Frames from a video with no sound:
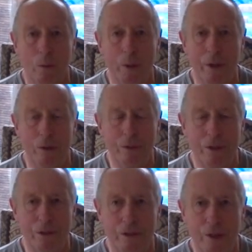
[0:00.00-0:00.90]
We
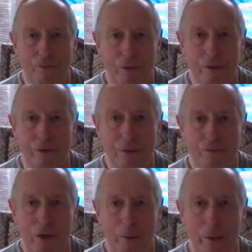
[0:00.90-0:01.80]
noticed the difference the
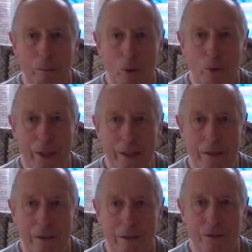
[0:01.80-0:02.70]
following morning.
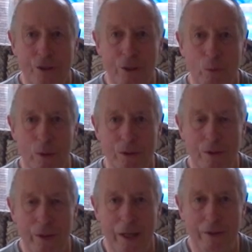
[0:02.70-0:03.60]
The chill
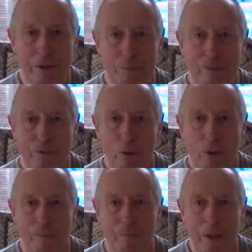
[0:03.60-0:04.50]
wasn't there as before.